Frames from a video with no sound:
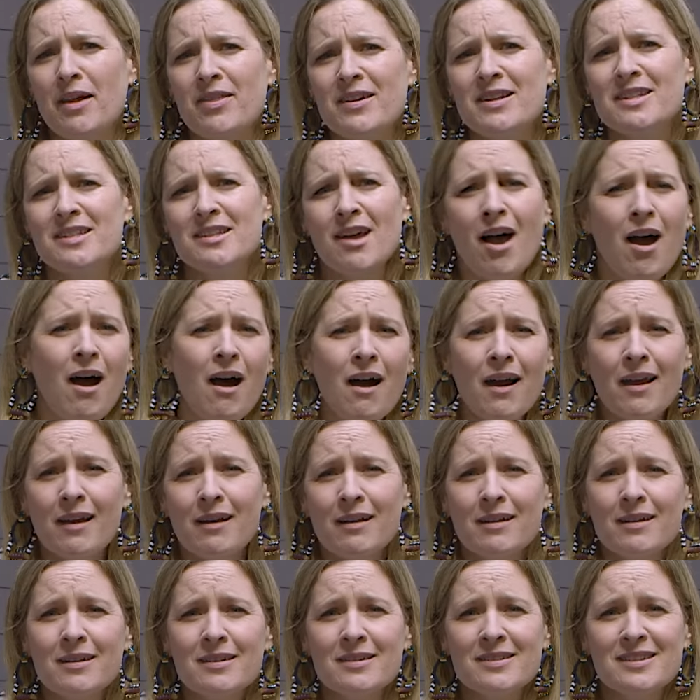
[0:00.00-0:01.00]
than
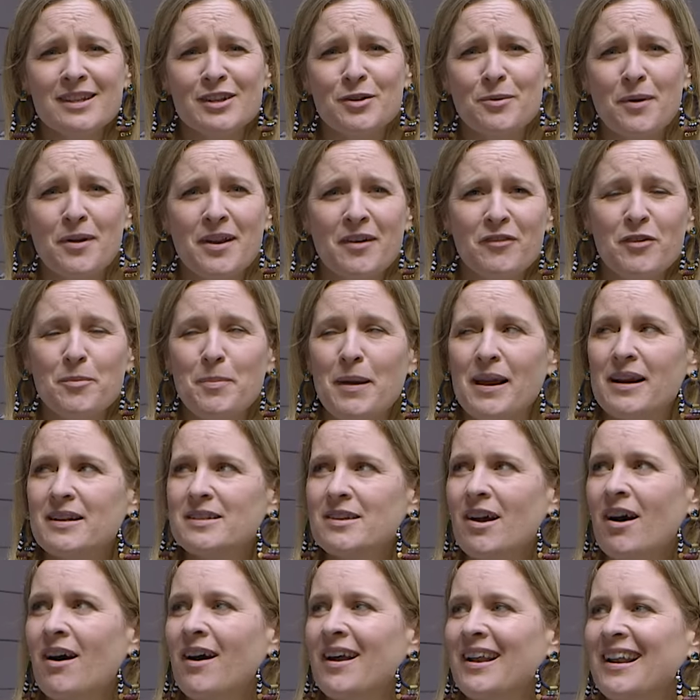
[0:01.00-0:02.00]
tiles and you won't have to pay a
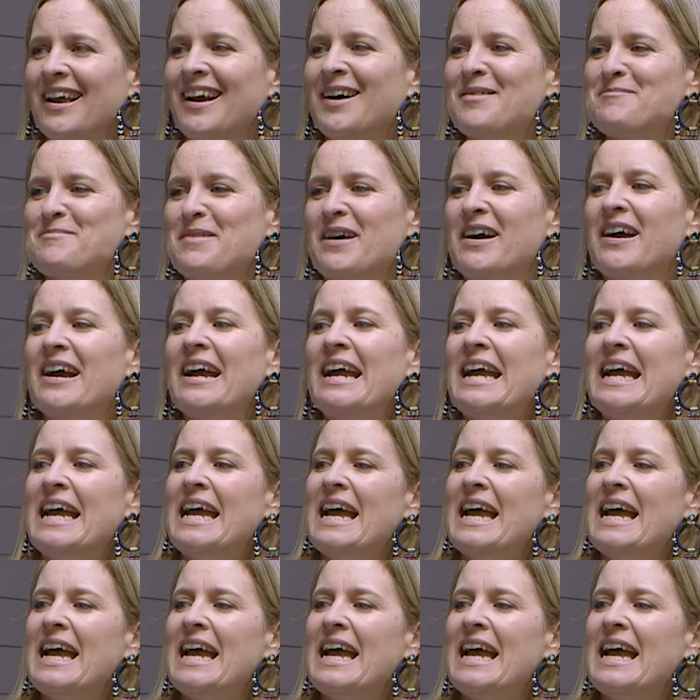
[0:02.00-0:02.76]
tiler, but